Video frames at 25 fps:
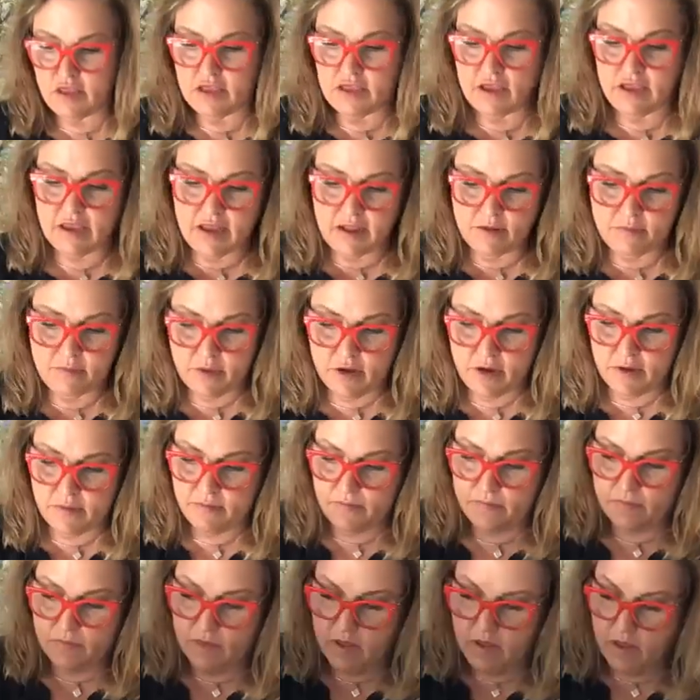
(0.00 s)
thing again,
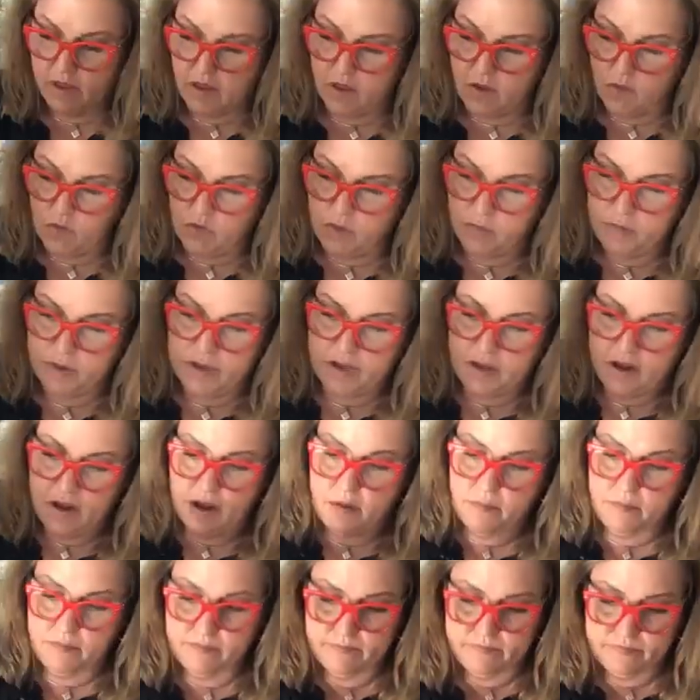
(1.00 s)
but we'll pick
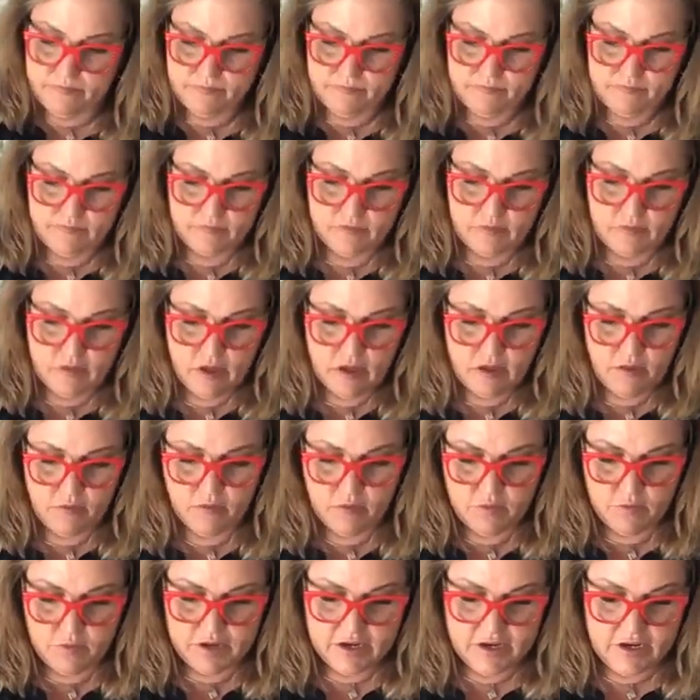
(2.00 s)
it up
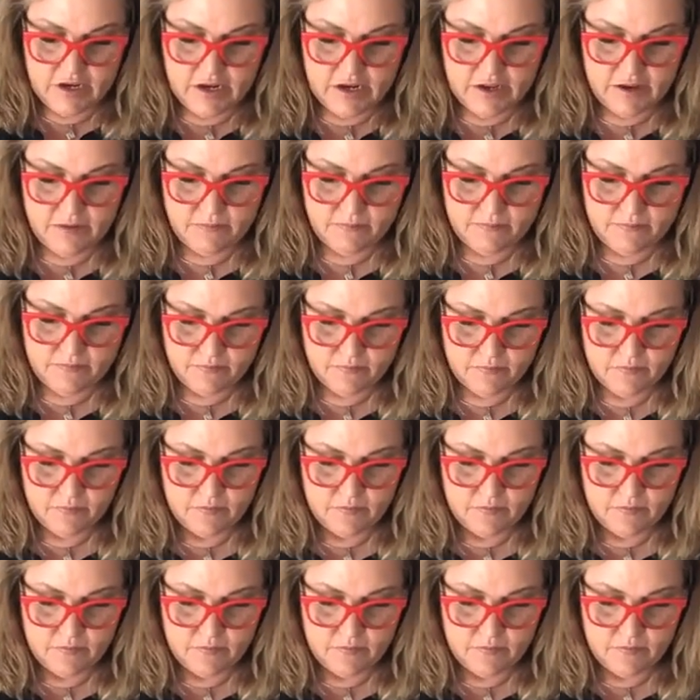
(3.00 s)
when we need it.